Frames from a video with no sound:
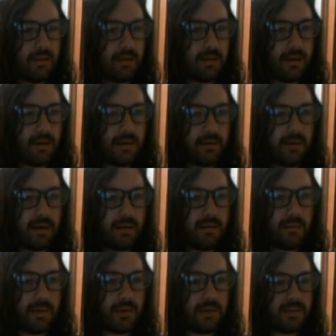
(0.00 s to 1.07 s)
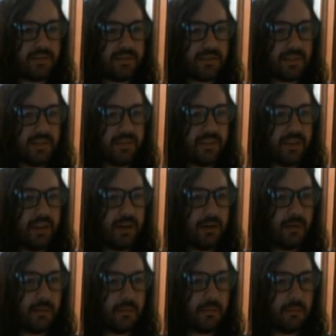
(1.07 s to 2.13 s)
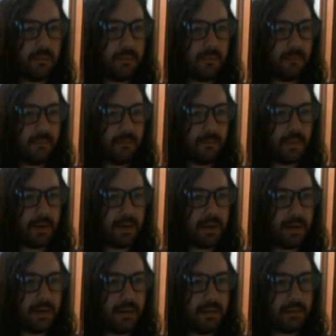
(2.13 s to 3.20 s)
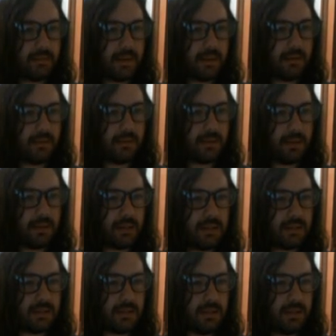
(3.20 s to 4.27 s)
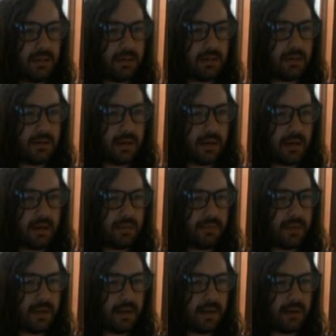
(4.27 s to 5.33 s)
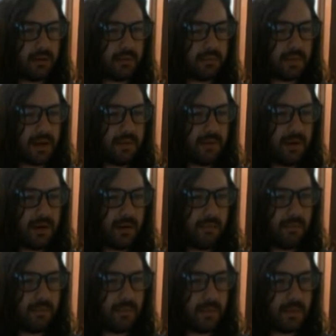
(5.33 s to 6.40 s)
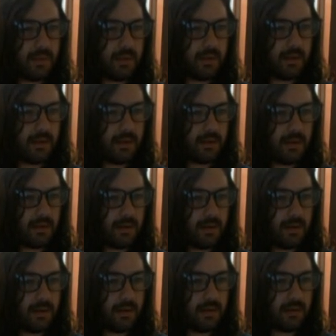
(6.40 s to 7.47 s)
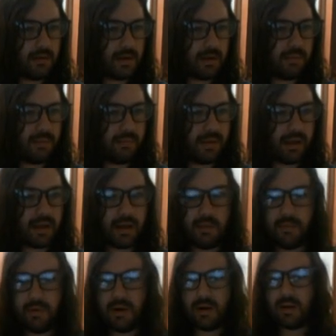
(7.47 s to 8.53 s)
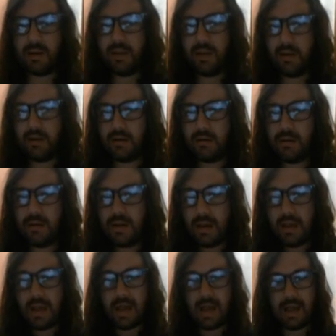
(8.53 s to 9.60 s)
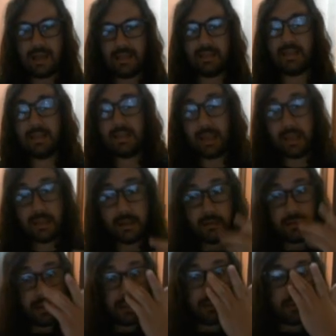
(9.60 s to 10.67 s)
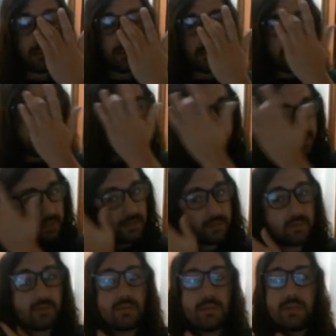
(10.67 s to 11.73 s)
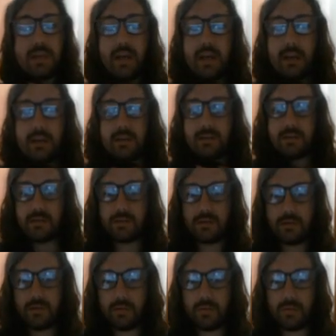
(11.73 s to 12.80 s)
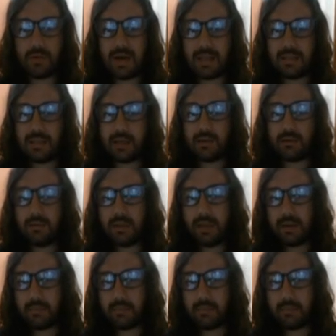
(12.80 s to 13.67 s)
I don't have a bunch of stuff here, but well, let's see. I have the group camera. You have the main camera here, and the thing you need to do is to add the cooling